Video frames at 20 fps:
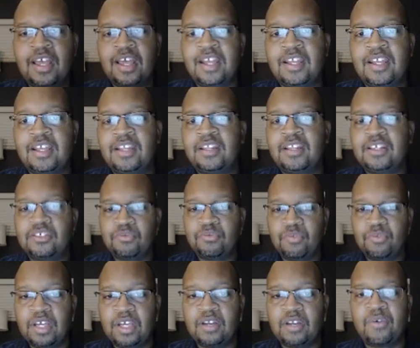And then this
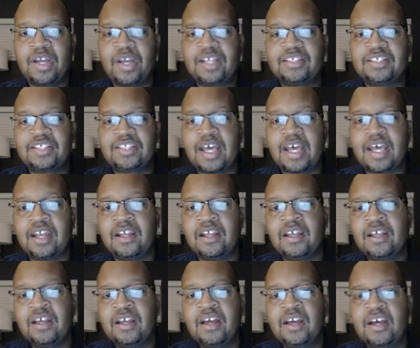reiterates that
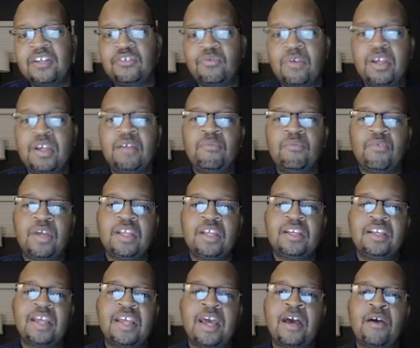a dream
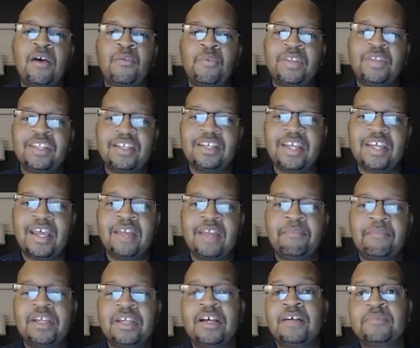written down with a
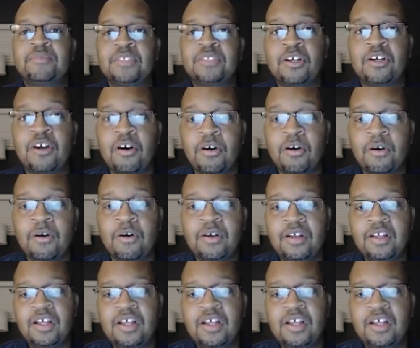date becomes a goal.